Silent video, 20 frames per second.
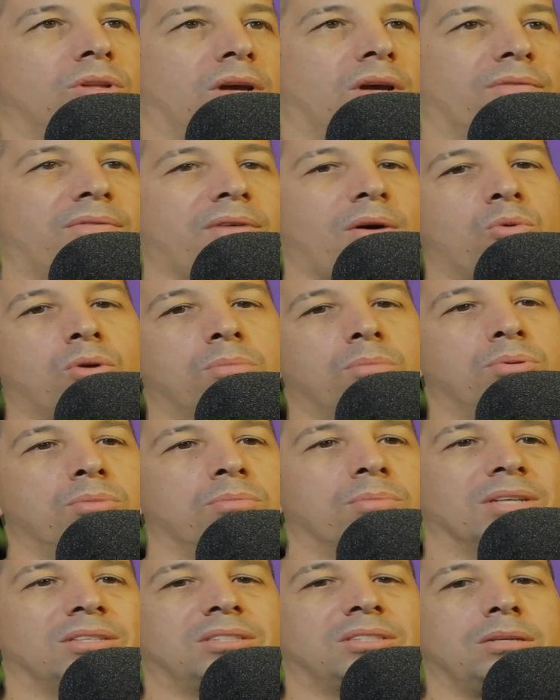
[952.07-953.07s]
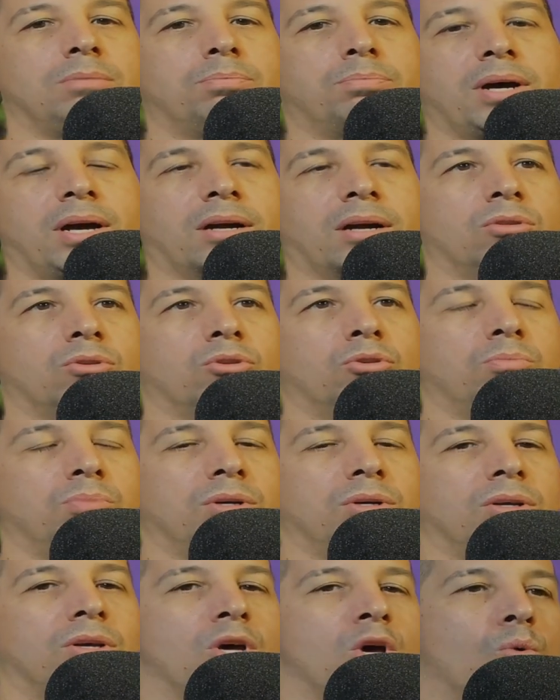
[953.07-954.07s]
Like if I want to put my seat back a little
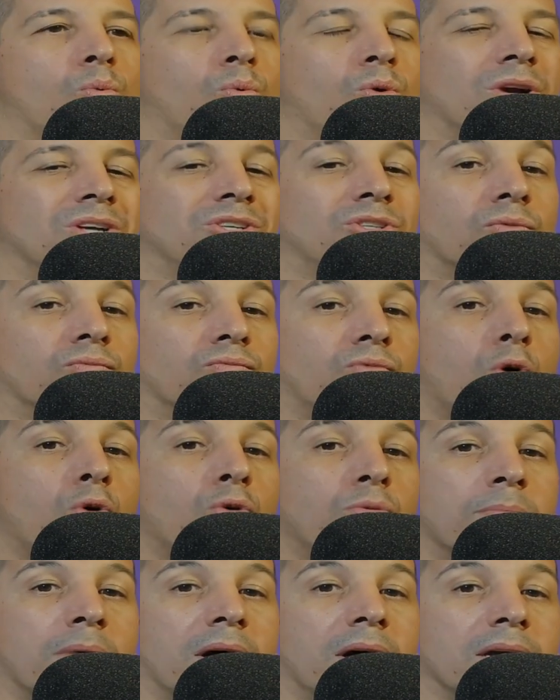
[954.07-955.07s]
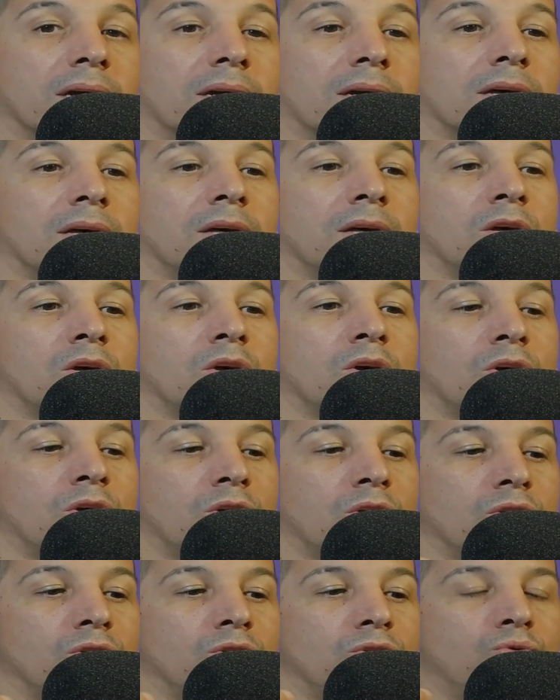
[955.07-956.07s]
bit, whereas the Rode mic,
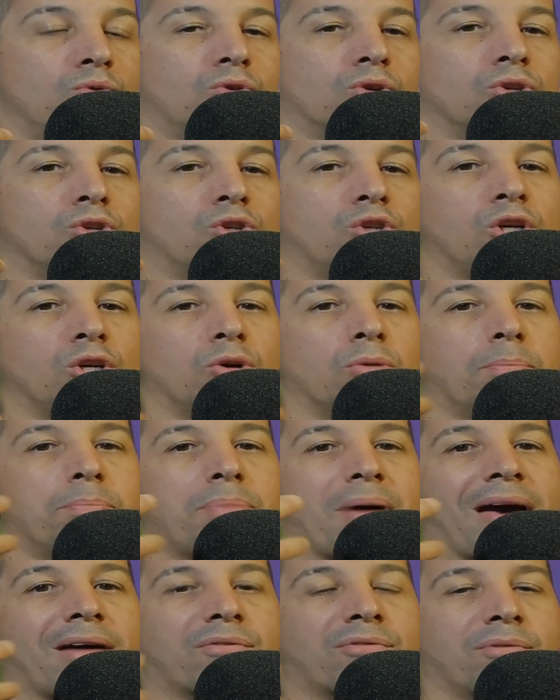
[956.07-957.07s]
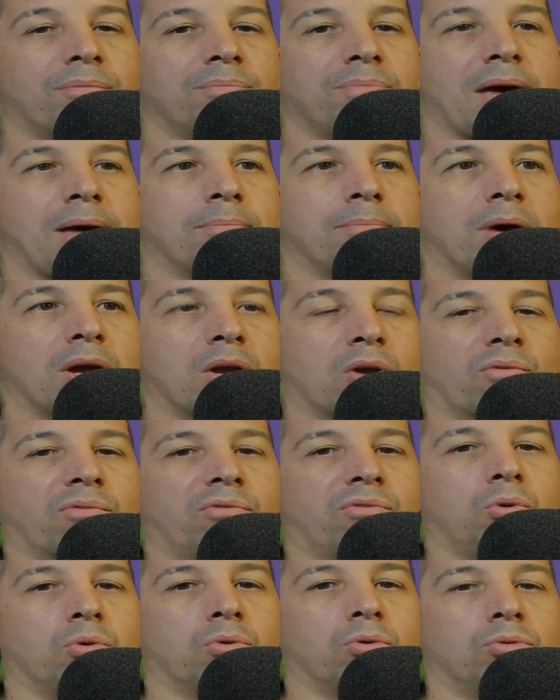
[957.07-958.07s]
you can chill back from that
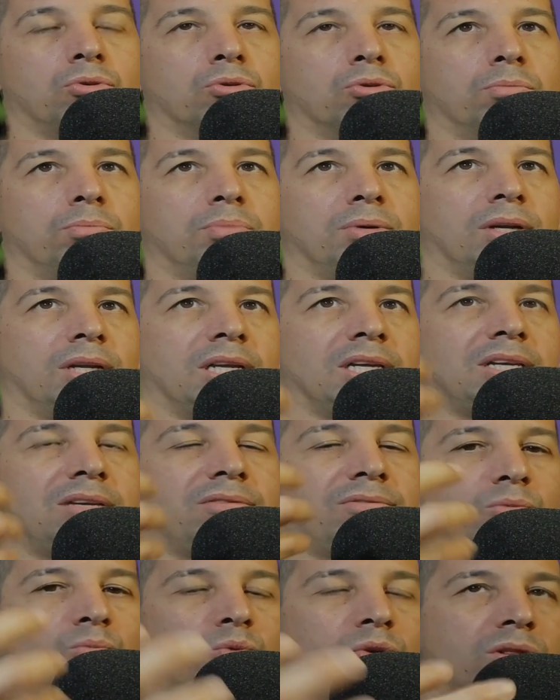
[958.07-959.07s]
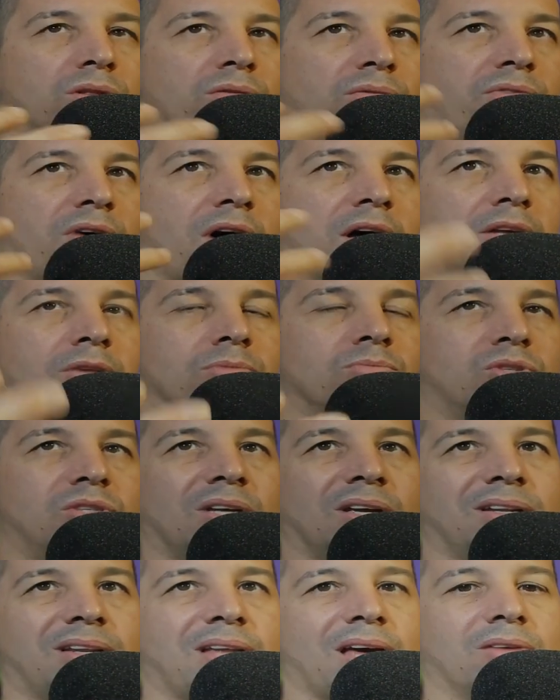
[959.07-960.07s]
microphone a little bit, even with the volume
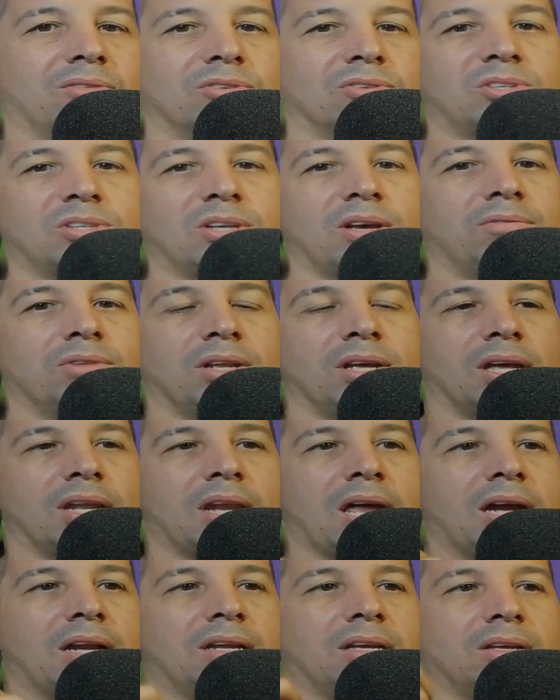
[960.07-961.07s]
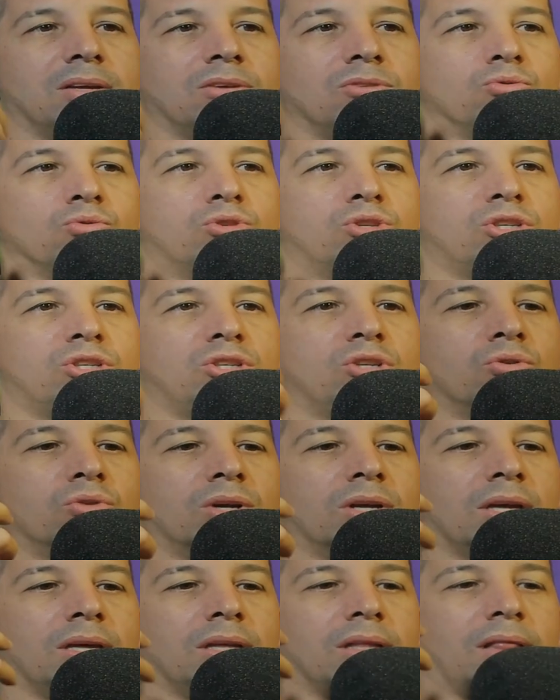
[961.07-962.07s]
set down to 70 at 80, and you still
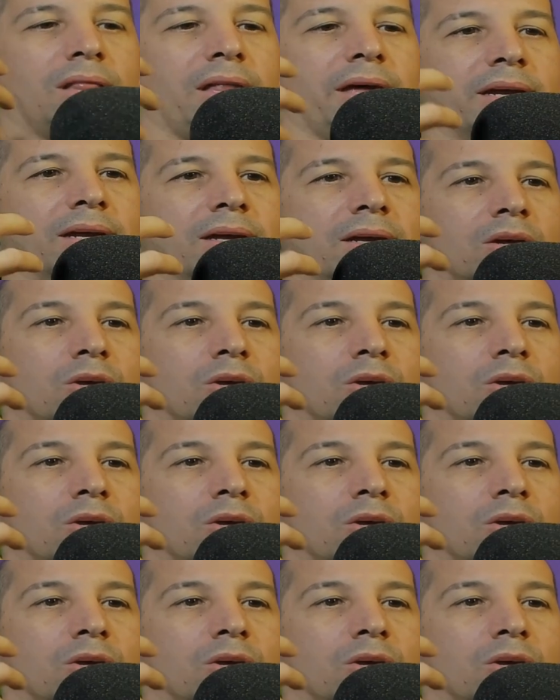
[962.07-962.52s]
get like